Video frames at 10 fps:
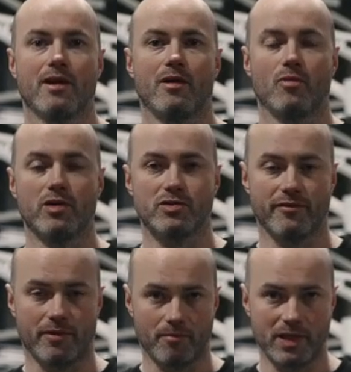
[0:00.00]
And once
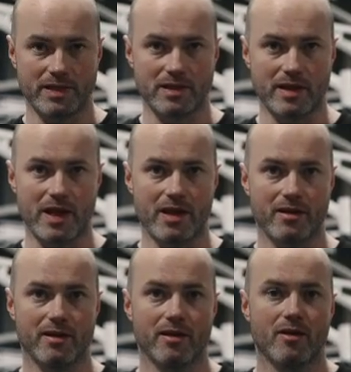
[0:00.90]
you've completed that,
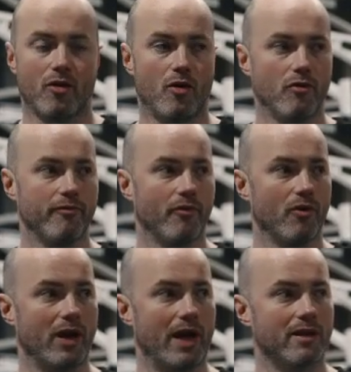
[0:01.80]
all
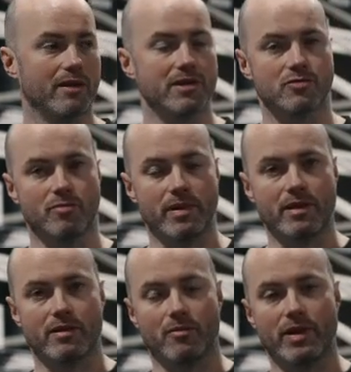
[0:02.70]
4 athletes will make
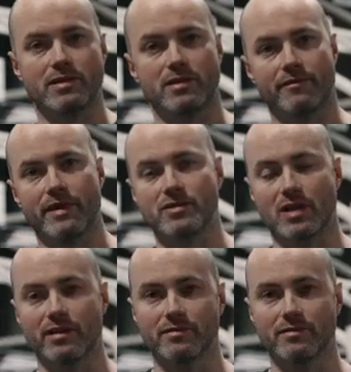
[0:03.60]
their way to the finish line.